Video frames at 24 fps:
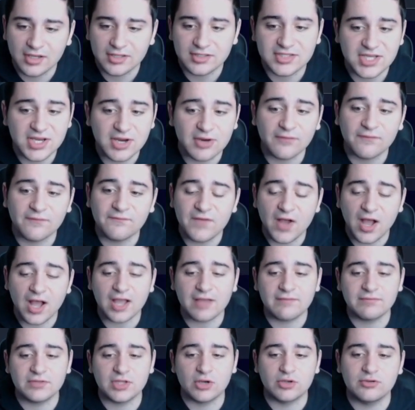Tier
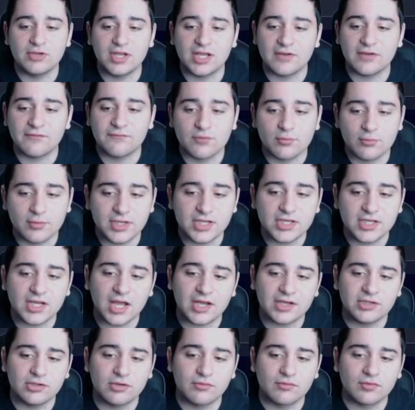5, though, you get a free
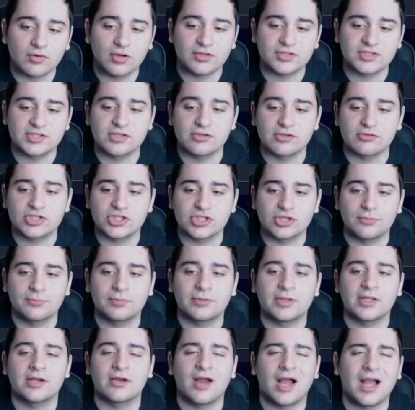90 overall zero chill player.